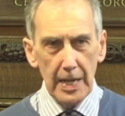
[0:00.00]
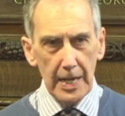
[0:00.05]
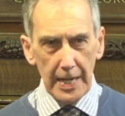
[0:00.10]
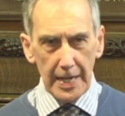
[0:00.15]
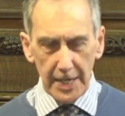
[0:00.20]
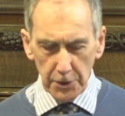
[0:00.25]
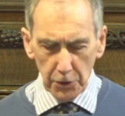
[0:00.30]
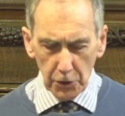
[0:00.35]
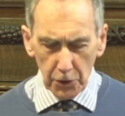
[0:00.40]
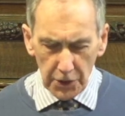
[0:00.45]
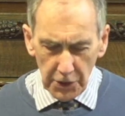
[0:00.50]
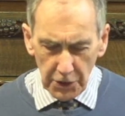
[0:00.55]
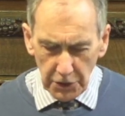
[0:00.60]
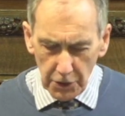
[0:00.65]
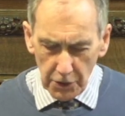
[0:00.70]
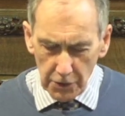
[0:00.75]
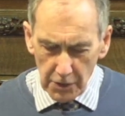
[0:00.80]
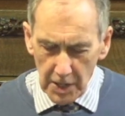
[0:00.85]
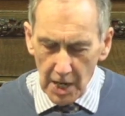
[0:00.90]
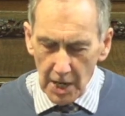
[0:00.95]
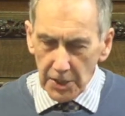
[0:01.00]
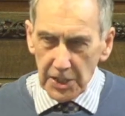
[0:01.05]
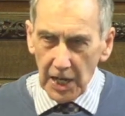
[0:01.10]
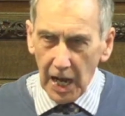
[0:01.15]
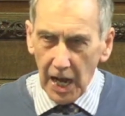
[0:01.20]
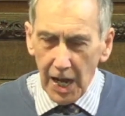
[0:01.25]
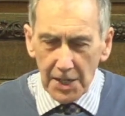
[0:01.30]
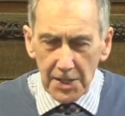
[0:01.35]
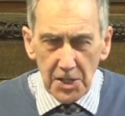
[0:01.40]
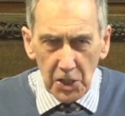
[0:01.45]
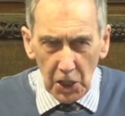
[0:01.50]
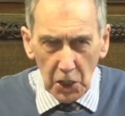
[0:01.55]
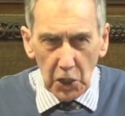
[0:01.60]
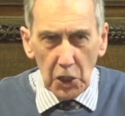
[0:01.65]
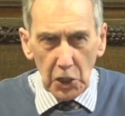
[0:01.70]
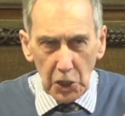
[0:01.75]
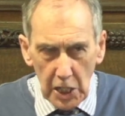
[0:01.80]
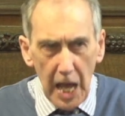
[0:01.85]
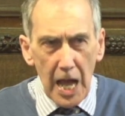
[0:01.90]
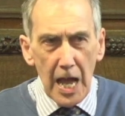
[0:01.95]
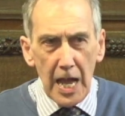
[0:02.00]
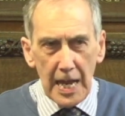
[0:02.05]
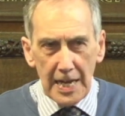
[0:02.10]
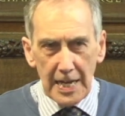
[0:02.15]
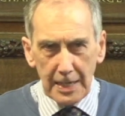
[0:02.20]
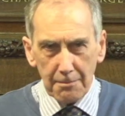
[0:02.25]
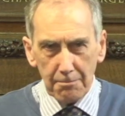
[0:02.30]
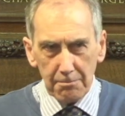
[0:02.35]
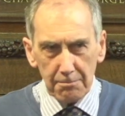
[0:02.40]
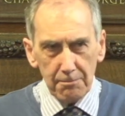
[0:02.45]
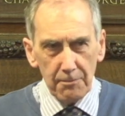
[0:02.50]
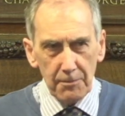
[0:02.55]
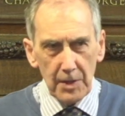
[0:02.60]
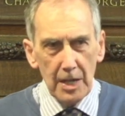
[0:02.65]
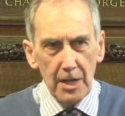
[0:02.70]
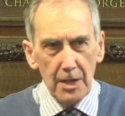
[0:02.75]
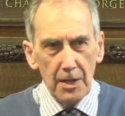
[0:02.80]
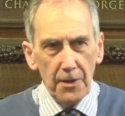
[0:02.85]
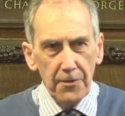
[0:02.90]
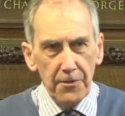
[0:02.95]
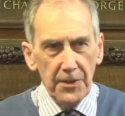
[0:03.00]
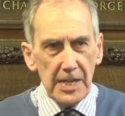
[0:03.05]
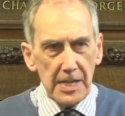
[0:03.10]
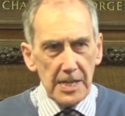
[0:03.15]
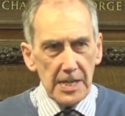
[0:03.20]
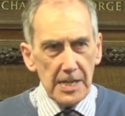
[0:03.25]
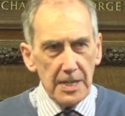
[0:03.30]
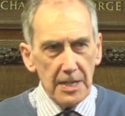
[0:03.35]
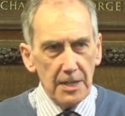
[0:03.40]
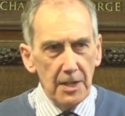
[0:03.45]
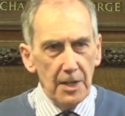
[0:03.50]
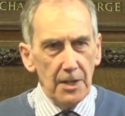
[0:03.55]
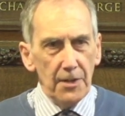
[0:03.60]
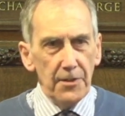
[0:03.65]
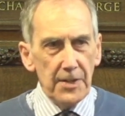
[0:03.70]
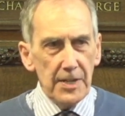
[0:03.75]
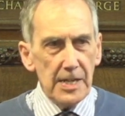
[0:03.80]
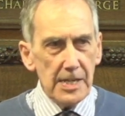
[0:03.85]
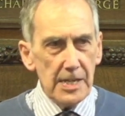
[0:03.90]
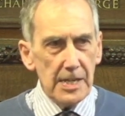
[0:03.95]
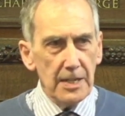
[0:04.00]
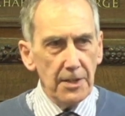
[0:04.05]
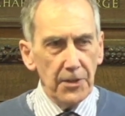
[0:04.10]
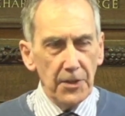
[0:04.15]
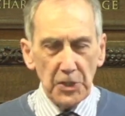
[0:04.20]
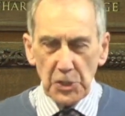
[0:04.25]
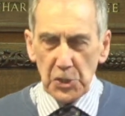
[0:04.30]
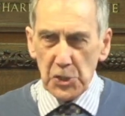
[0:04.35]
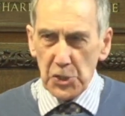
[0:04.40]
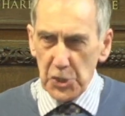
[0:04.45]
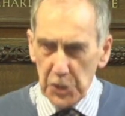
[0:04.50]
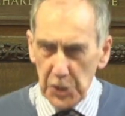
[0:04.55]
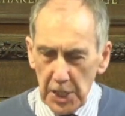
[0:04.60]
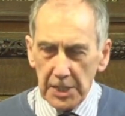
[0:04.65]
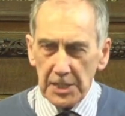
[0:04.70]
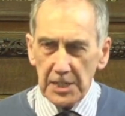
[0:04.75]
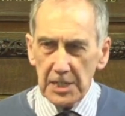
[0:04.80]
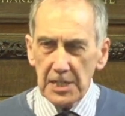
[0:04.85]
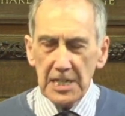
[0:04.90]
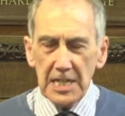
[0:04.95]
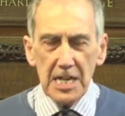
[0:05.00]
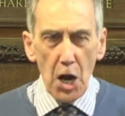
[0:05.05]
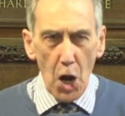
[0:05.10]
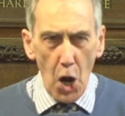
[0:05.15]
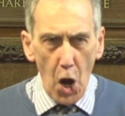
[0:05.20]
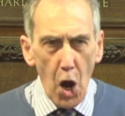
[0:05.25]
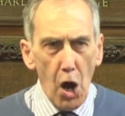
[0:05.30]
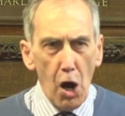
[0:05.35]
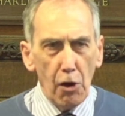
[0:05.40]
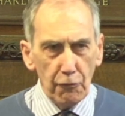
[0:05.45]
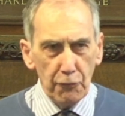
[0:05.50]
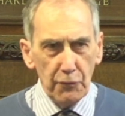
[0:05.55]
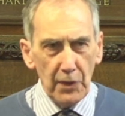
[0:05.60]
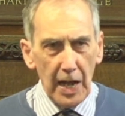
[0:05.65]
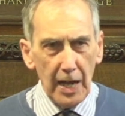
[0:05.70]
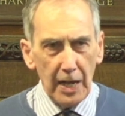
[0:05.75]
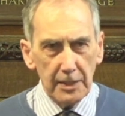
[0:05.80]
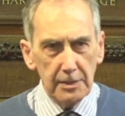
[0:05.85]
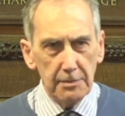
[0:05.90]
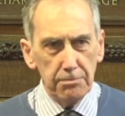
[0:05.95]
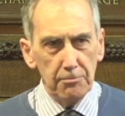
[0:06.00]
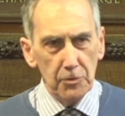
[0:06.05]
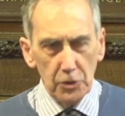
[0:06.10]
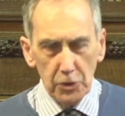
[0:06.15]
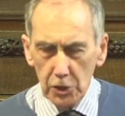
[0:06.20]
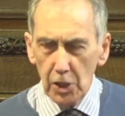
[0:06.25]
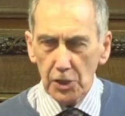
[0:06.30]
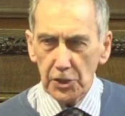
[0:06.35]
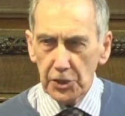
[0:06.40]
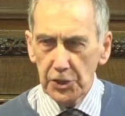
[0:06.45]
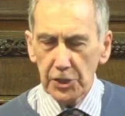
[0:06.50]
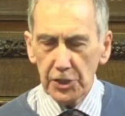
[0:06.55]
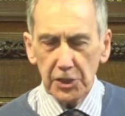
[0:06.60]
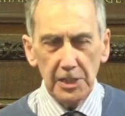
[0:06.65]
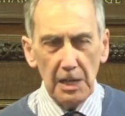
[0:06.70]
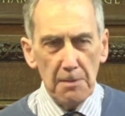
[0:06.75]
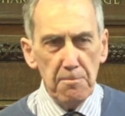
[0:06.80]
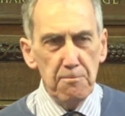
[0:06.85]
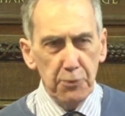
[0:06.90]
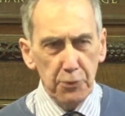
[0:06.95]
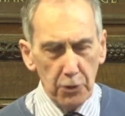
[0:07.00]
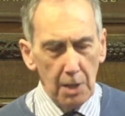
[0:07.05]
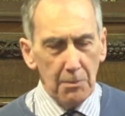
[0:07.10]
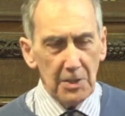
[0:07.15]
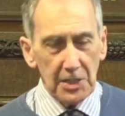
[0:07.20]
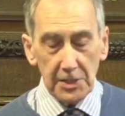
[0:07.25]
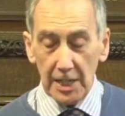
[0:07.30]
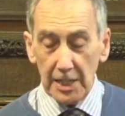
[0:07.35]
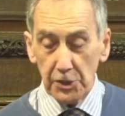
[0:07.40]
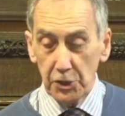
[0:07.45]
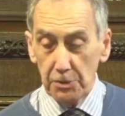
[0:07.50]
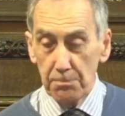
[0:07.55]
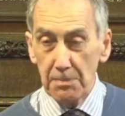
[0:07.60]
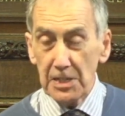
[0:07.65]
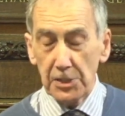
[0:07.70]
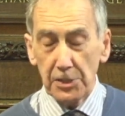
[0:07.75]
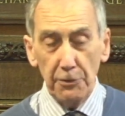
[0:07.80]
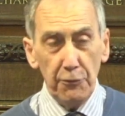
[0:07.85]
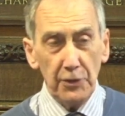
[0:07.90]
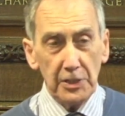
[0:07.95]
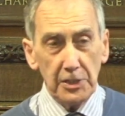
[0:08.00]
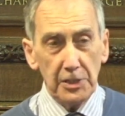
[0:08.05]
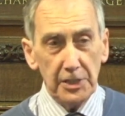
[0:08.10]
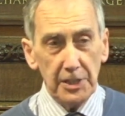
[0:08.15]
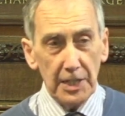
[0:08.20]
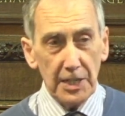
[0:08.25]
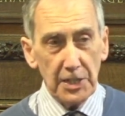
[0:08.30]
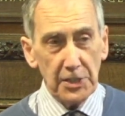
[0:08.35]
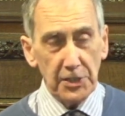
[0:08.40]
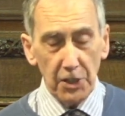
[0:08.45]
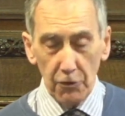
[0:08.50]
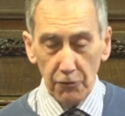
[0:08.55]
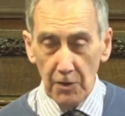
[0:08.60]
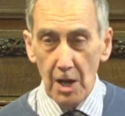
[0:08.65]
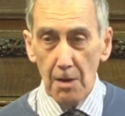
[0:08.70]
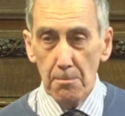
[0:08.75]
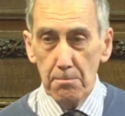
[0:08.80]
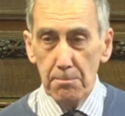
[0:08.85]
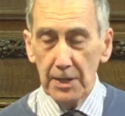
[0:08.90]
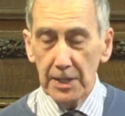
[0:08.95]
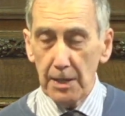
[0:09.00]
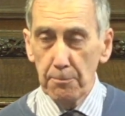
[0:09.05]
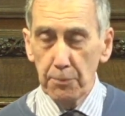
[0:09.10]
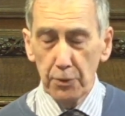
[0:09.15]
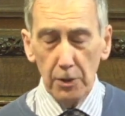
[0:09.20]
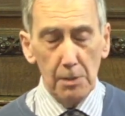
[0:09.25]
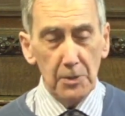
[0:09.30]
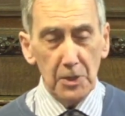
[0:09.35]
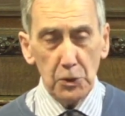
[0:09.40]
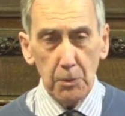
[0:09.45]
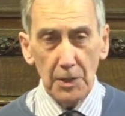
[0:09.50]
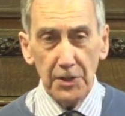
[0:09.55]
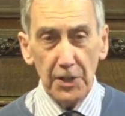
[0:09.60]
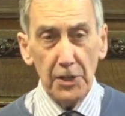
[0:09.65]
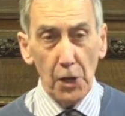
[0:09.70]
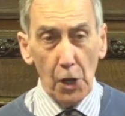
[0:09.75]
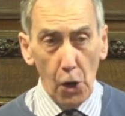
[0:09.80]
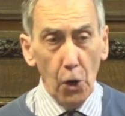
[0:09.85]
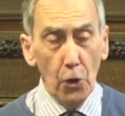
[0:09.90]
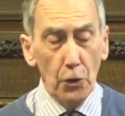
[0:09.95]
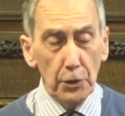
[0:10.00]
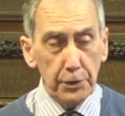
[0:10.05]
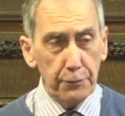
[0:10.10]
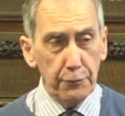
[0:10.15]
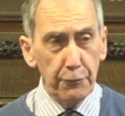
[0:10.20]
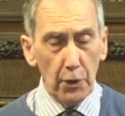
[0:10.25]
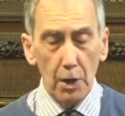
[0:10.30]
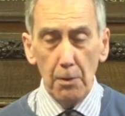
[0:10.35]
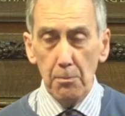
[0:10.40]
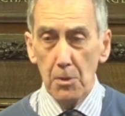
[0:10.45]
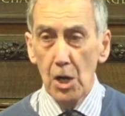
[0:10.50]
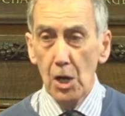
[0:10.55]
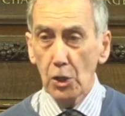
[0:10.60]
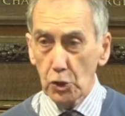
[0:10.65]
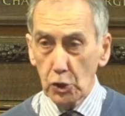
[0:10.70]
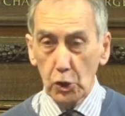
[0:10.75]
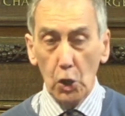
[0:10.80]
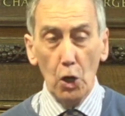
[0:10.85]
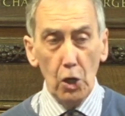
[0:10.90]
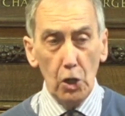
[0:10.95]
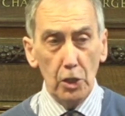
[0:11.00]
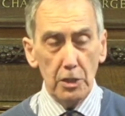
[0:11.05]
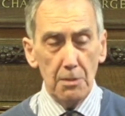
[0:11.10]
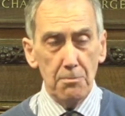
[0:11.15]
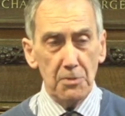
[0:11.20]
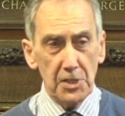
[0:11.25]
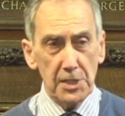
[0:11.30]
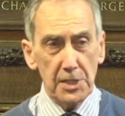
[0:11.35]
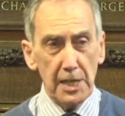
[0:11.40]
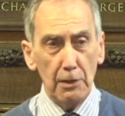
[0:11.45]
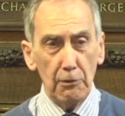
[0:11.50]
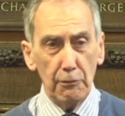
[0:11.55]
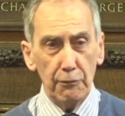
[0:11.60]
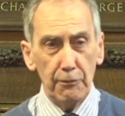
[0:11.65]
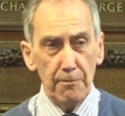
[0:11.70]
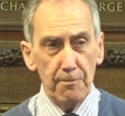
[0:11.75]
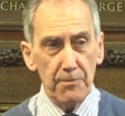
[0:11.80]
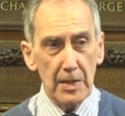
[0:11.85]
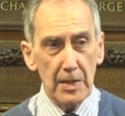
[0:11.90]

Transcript: in order to, to underline the, the, the certainty of that. Not just a promise that should be sufficient in itself, but a promise with an oath from God Himself.